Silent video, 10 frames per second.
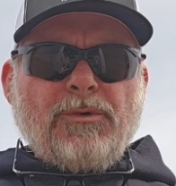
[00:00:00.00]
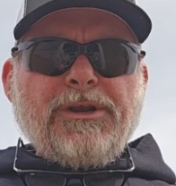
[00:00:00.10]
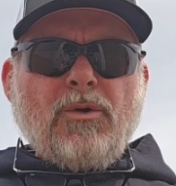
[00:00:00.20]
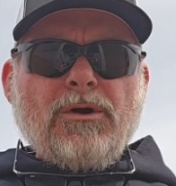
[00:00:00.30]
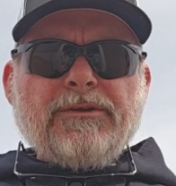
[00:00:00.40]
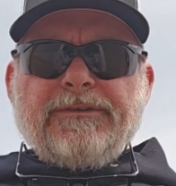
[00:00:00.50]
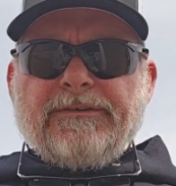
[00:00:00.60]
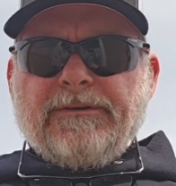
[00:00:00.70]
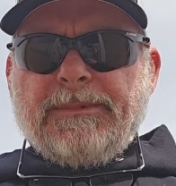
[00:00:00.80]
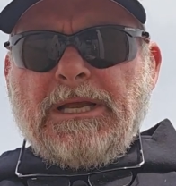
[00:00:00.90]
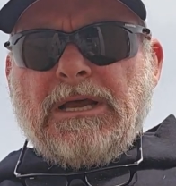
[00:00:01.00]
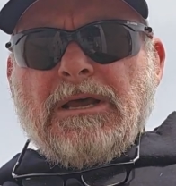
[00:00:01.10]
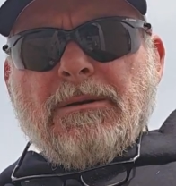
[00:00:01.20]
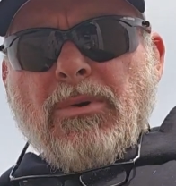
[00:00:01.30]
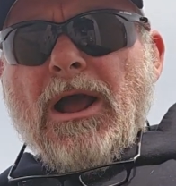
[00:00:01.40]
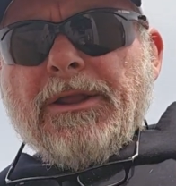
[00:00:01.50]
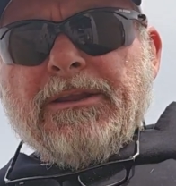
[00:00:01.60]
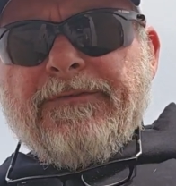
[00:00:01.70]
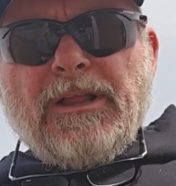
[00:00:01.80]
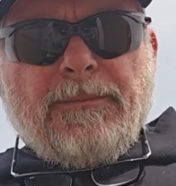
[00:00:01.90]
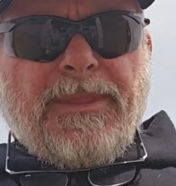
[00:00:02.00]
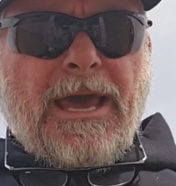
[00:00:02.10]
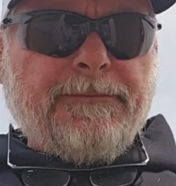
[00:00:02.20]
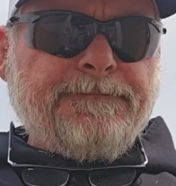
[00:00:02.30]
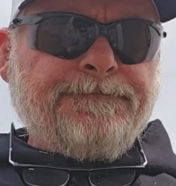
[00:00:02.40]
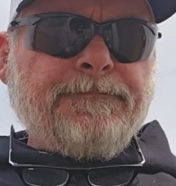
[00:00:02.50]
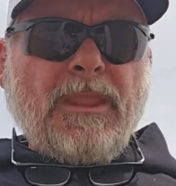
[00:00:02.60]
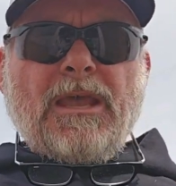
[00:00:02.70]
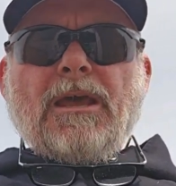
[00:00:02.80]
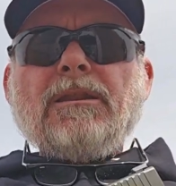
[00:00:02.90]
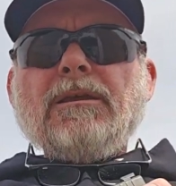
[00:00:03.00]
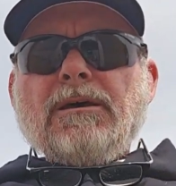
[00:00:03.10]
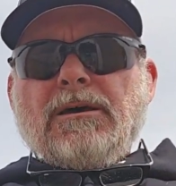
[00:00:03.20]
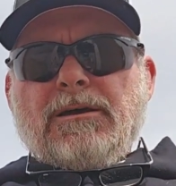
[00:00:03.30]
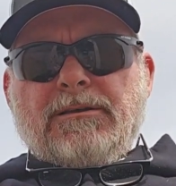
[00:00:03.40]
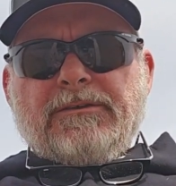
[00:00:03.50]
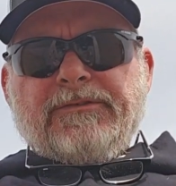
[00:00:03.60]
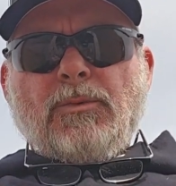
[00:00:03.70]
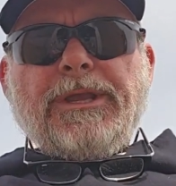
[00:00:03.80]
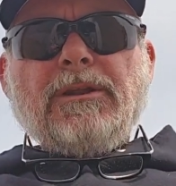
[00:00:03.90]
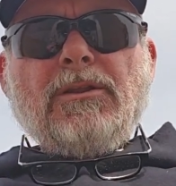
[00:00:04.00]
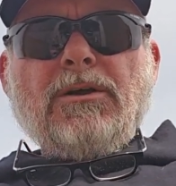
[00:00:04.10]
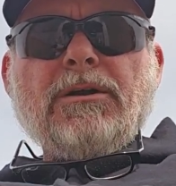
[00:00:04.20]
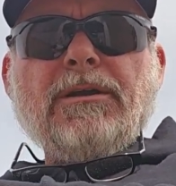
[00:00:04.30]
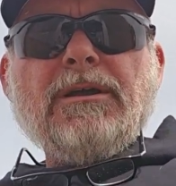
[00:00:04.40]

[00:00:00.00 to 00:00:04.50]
recoil system. Browning developed that, and so we can look